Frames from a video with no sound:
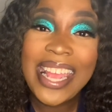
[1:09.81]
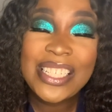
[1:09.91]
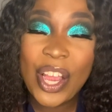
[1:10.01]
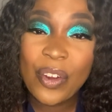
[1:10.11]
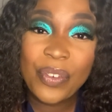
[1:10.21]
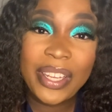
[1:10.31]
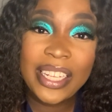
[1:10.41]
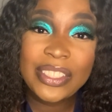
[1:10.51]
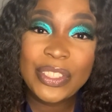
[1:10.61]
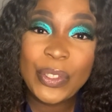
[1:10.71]
Don't
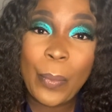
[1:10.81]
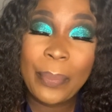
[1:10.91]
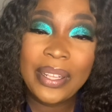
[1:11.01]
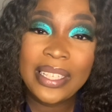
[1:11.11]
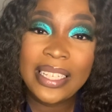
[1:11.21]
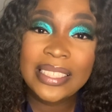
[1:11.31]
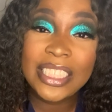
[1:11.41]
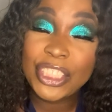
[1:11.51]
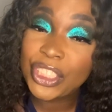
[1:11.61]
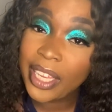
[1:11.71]
forget to please
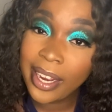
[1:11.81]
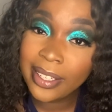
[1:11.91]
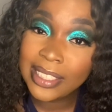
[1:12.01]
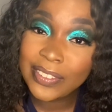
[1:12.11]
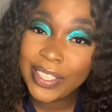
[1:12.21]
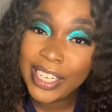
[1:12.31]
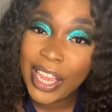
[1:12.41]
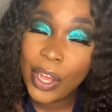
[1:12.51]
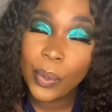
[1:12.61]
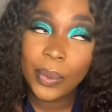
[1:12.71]
share this video.